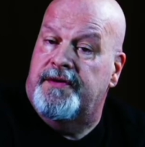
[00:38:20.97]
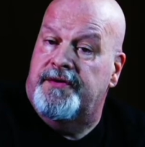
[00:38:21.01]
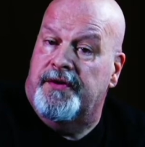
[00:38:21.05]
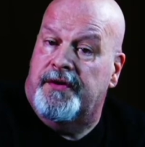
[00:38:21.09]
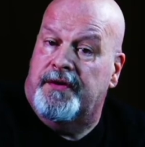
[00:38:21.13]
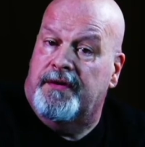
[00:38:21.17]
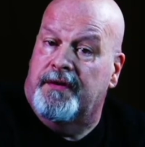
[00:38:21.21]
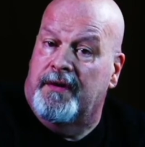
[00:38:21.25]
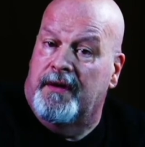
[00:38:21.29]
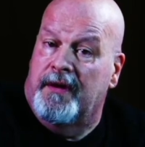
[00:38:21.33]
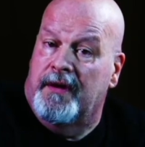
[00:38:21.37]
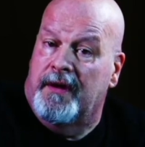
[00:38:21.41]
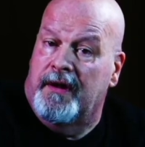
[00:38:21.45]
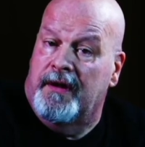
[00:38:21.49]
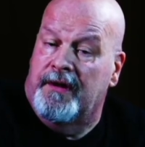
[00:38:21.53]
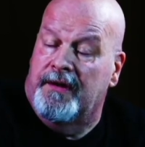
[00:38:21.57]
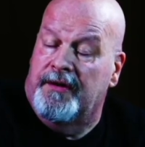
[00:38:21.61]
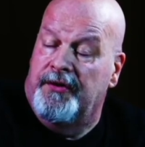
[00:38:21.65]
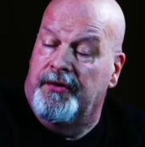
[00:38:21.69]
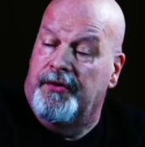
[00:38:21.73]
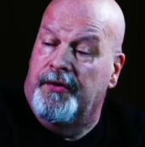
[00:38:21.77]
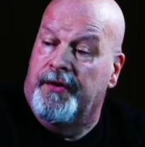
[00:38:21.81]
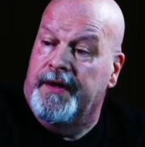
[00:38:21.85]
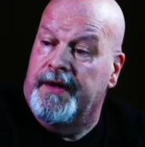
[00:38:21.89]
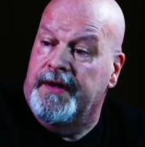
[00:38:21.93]
It took a
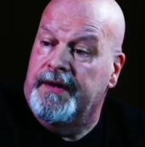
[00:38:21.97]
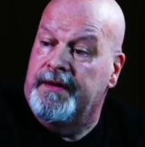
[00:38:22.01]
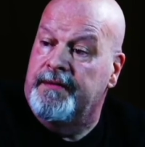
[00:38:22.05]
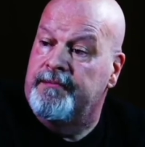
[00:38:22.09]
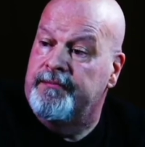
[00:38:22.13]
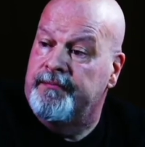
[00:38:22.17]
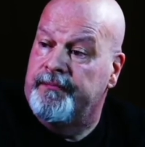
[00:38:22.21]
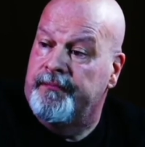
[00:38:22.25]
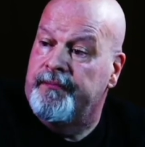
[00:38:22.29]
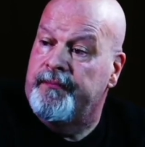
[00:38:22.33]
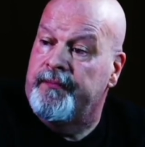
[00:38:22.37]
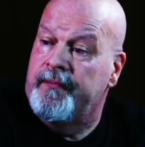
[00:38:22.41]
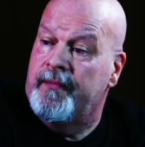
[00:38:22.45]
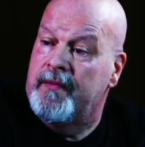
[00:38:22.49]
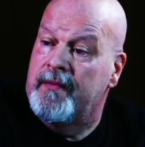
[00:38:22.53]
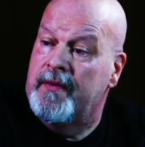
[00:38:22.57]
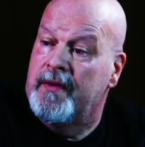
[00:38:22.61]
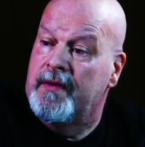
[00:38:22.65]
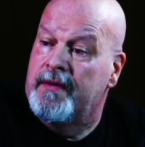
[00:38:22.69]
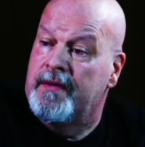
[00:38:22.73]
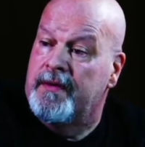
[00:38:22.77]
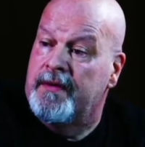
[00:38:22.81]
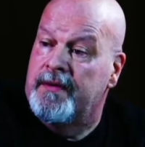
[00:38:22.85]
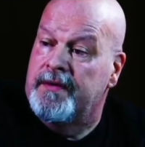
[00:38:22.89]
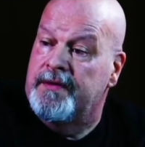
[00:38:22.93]
little doing
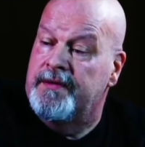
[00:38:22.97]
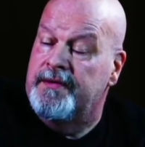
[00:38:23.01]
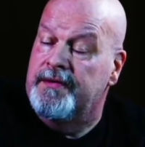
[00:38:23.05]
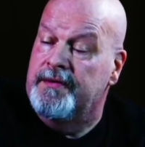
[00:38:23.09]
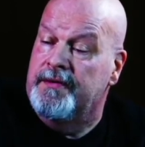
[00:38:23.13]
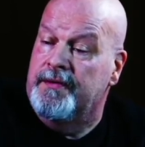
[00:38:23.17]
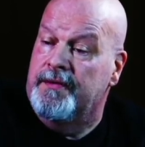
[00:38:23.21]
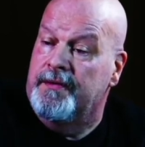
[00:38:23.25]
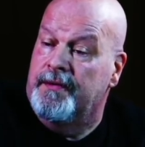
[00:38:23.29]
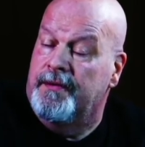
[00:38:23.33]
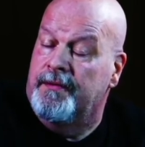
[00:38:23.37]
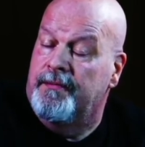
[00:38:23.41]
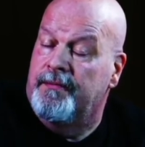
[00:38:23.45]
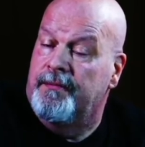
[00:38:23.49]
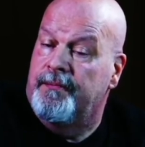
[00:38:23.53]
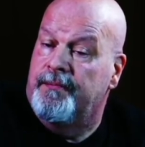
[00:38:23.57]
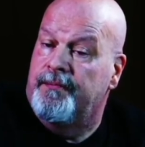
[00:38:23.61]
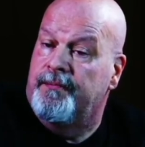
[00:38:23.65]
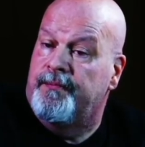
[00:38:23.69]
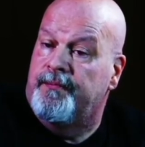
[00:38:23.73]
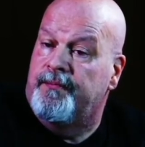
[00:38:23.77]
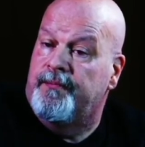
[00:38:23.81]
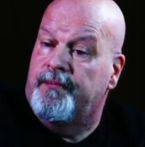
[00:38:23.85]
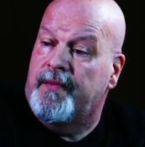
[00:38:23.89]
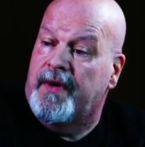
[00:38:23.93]
to
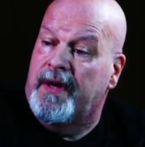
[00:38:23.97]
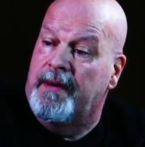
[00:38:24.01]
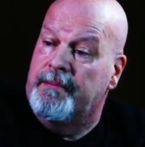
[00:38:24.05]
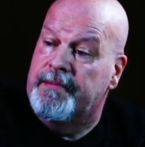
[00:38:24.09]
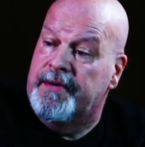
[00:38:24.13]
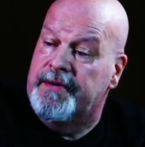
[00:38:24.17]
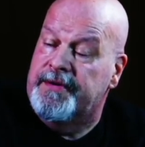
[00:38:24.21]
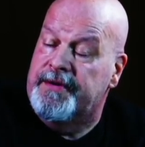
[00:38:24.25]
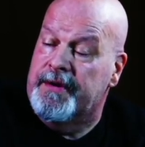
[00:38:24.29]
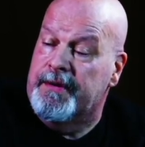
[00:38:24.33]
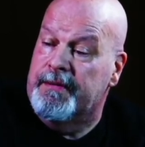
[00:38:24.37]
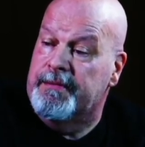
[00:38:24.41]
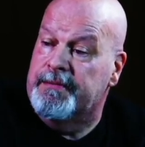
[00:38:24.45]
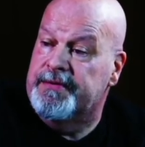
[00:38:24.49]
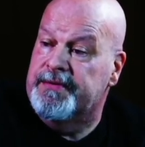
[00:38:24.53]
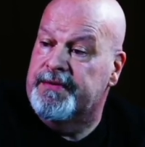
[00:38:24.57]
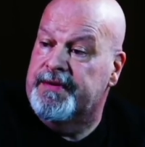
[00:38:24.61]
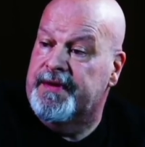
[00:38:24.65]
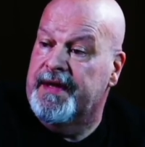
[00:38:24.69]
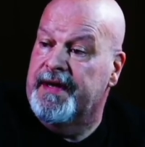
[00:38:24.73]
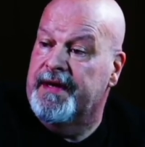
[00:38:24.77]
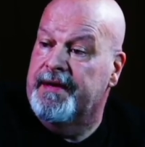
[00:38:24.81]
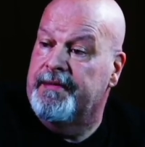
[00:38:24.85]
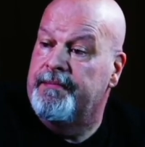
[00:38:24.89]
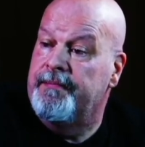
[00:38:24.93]
come to
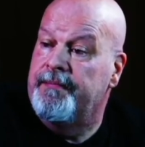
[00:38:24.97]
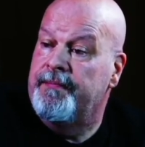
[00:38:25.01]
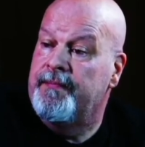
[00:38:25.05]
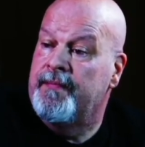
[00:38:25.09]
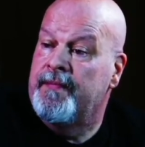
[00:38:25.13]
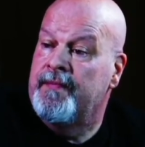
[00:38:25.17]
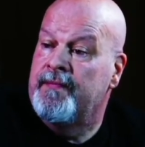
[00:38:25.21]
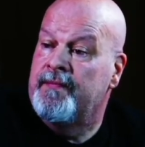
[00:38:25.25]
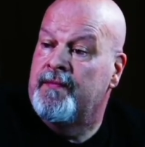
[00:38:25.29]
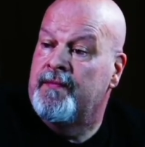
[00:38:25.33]
terms with that.